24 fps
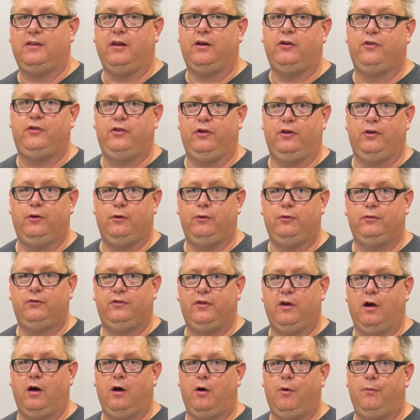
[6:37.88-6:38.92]
there too.
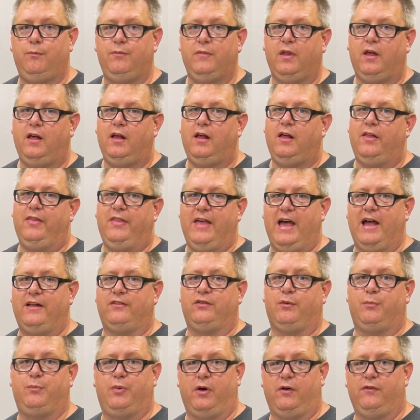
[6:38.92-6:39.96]
So
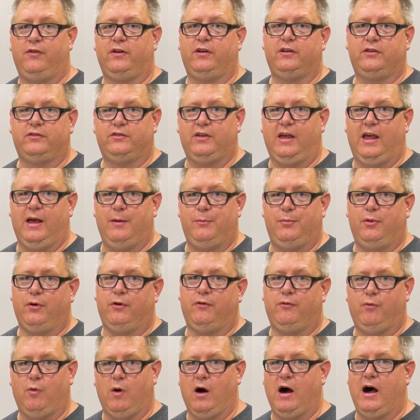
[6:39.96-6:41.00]
that's a perfect example
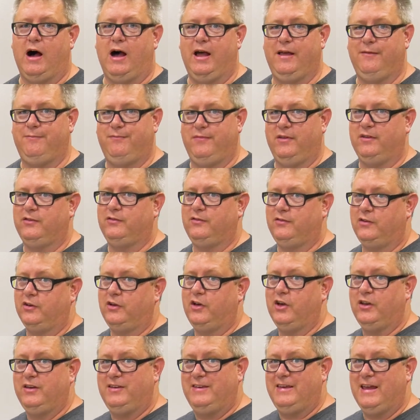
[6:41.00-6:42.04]
of why this is a
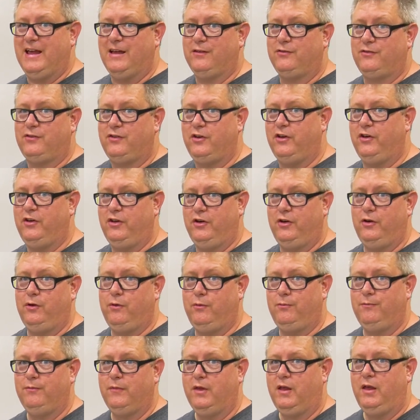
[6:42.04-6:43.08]
good test to do.
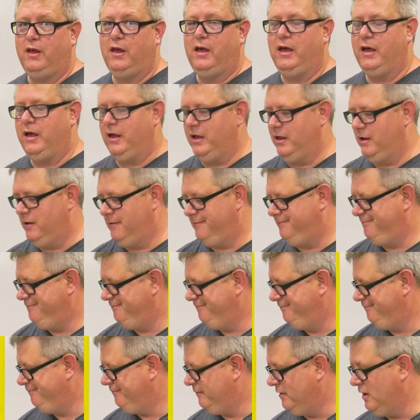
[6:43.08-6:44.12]
And
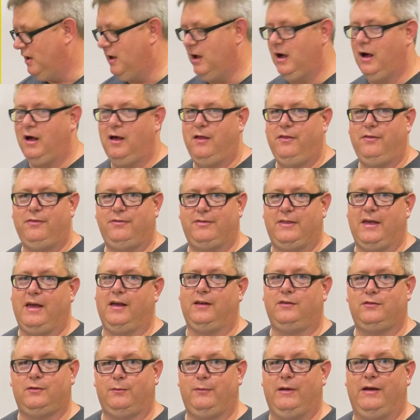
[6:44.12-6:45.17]

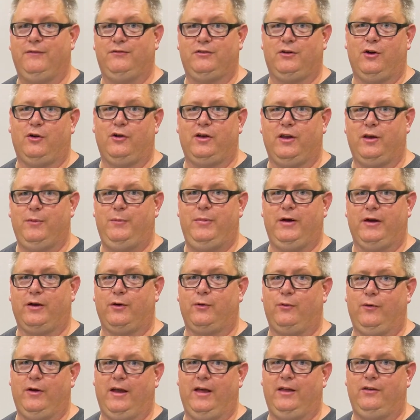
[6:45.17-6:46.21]
thanks, I'm gonna have to go get a bigger
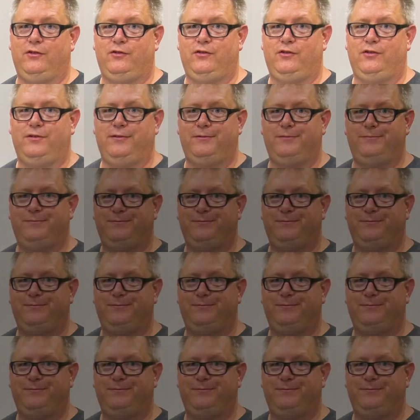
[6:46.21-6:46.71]
wrench.